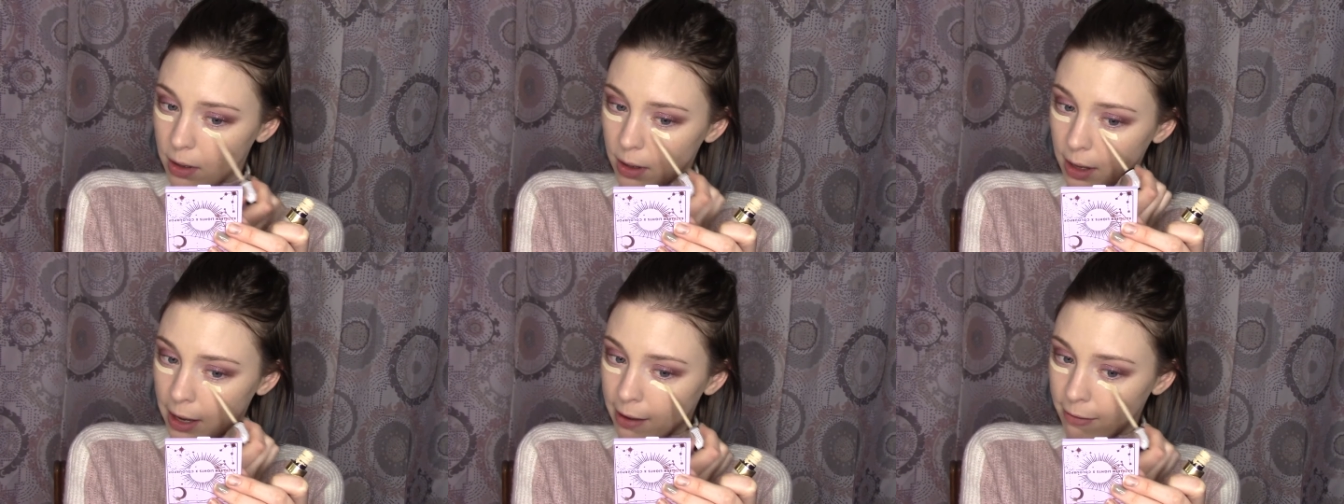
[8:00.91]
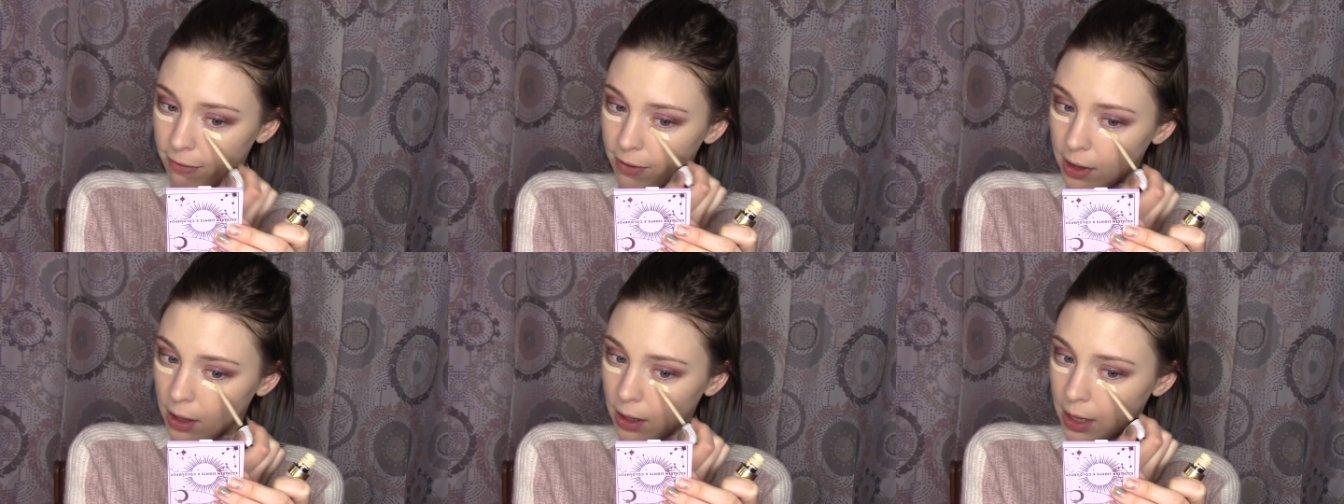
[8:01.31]
I
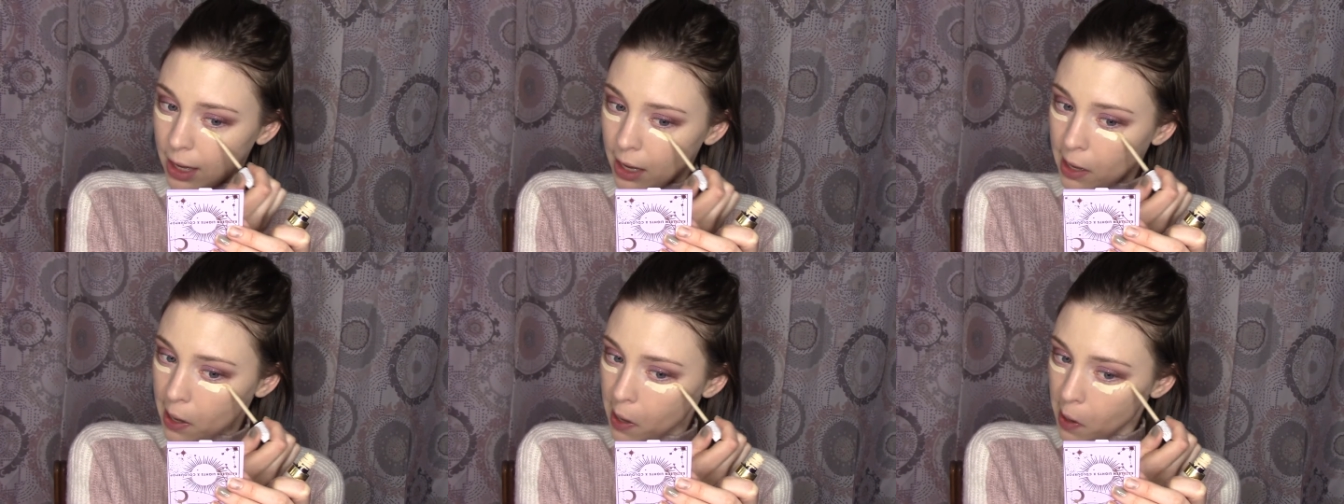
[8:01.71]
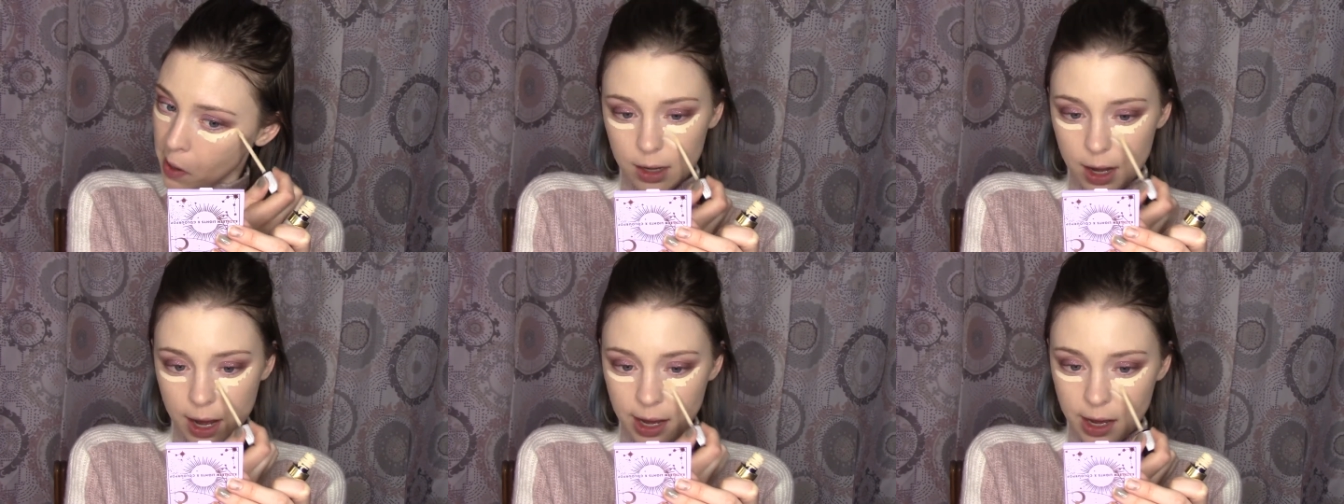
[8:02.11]
feel like
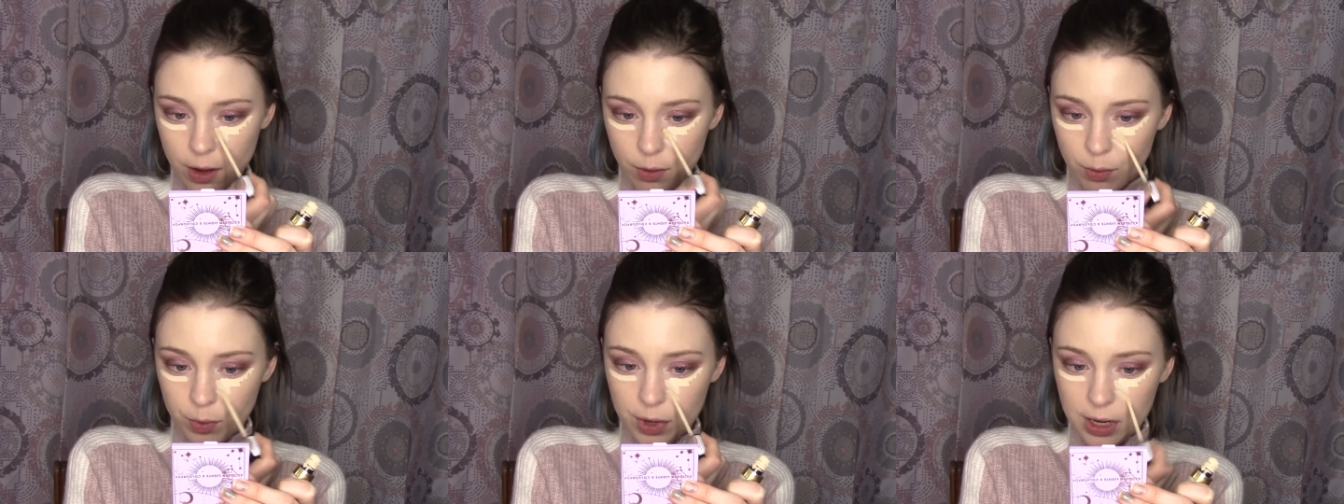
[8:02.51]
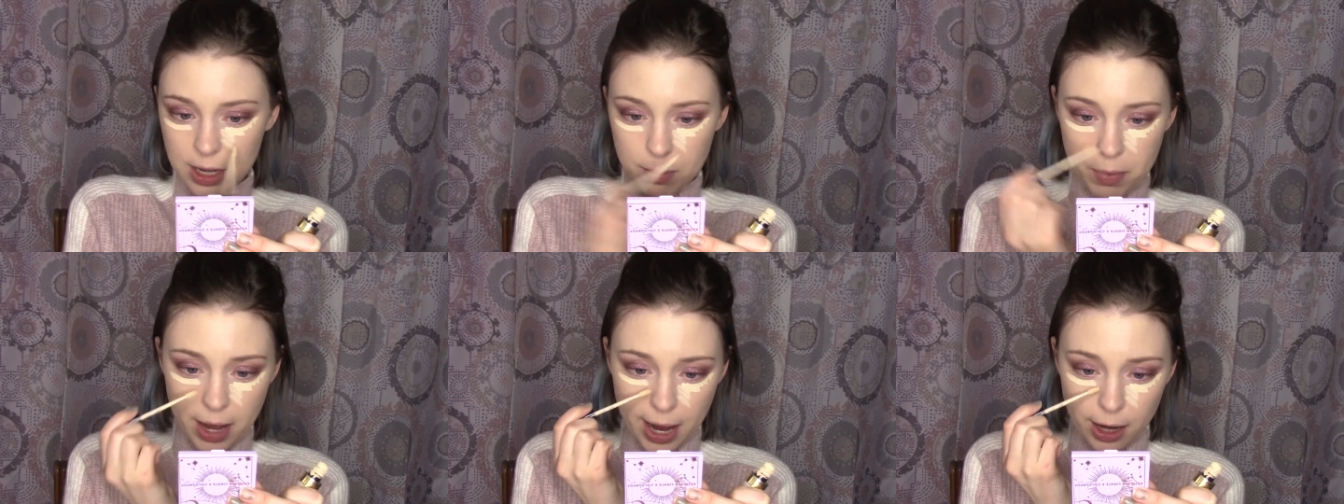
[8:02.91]
I get really
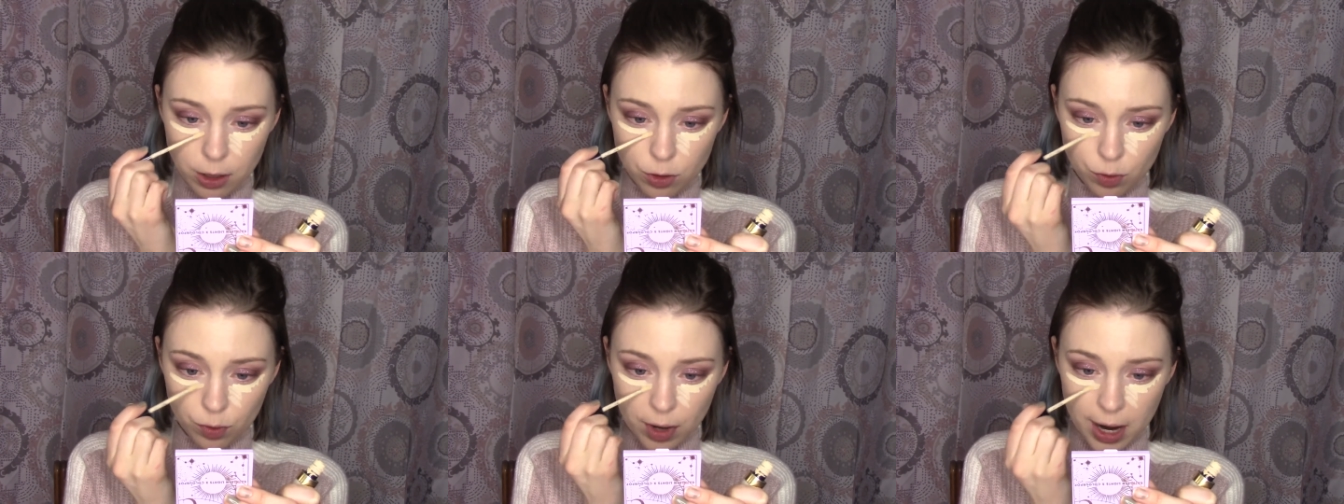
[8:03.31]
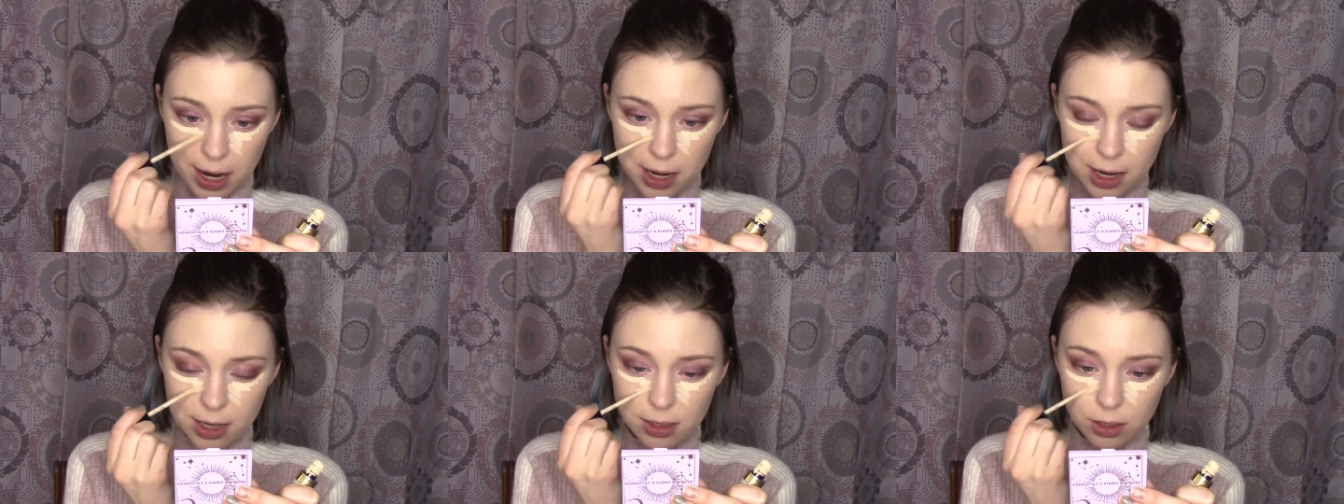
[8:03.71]
bad
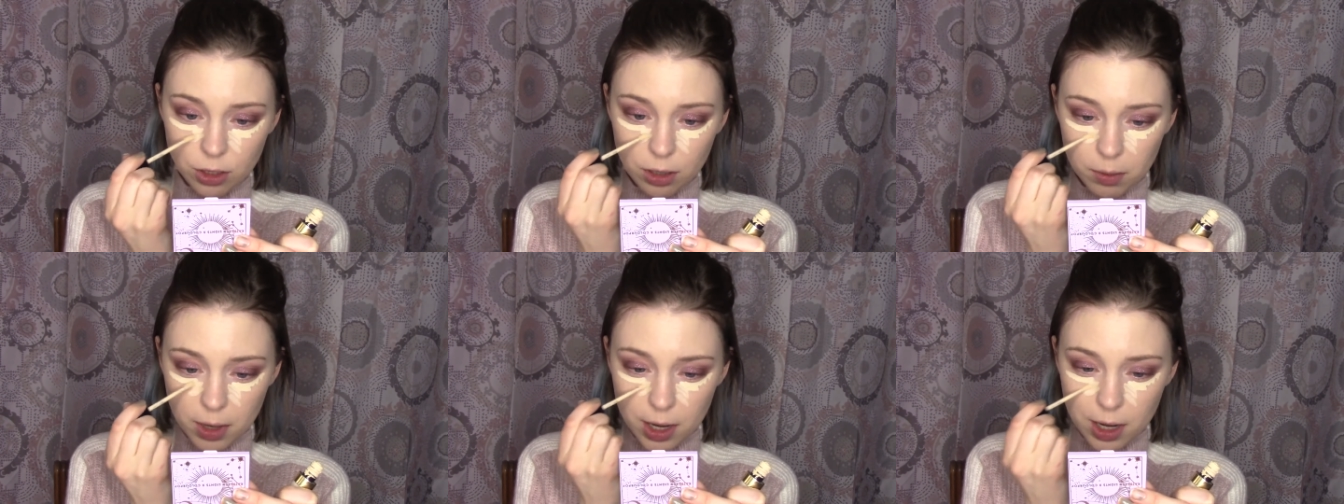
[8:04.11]
dryness under my